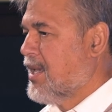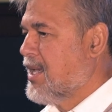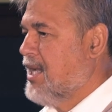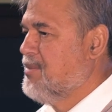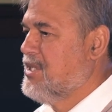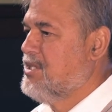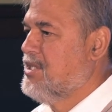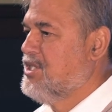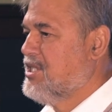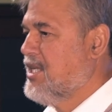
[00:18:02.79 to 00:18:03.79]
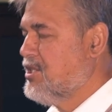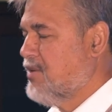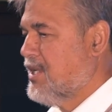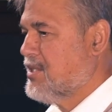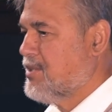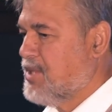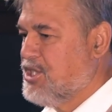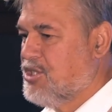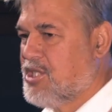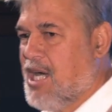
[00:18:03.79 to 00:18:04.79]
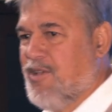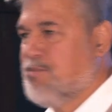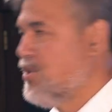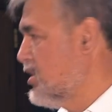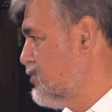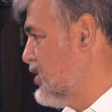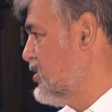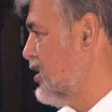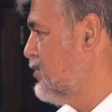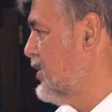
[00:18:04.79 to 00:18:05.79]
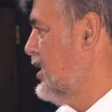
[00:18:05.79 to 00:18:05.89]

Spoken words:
came and she said to us, she was driving past my shop